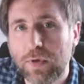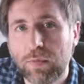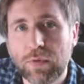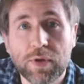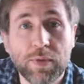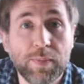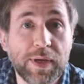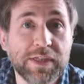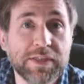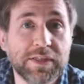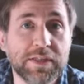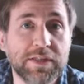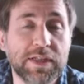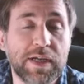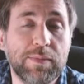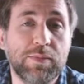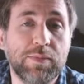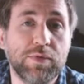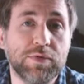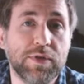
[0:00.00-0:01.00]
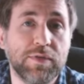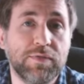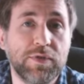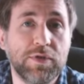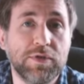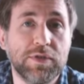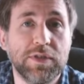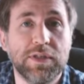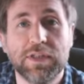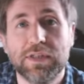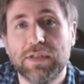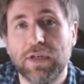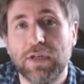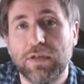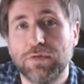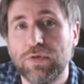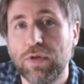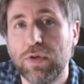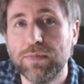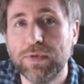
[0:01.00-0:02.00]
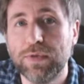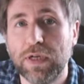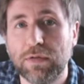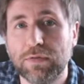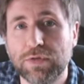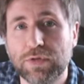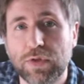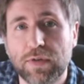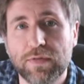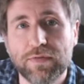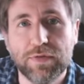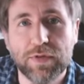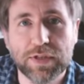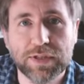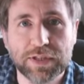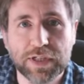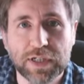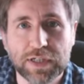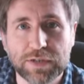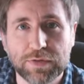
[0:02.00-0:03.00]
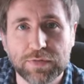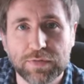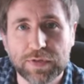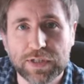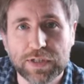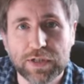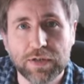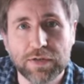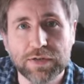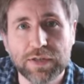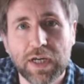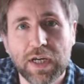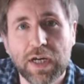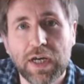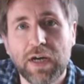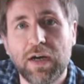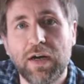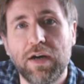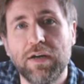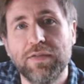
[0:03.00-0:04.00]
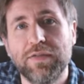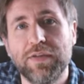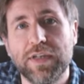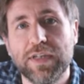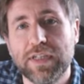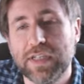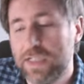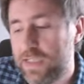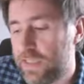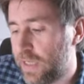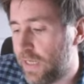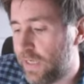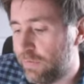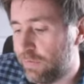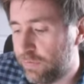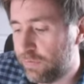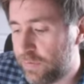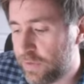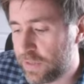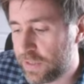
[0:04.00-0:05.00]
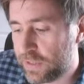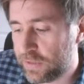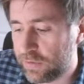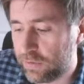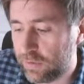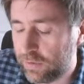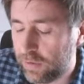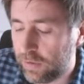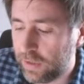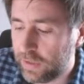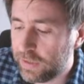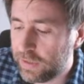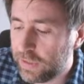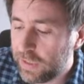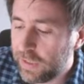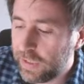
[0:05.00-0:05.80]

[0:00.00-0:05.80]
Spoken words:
One of the best examples of using this kind of top-down shot for educational videos, I think, is A-Level Physics Online.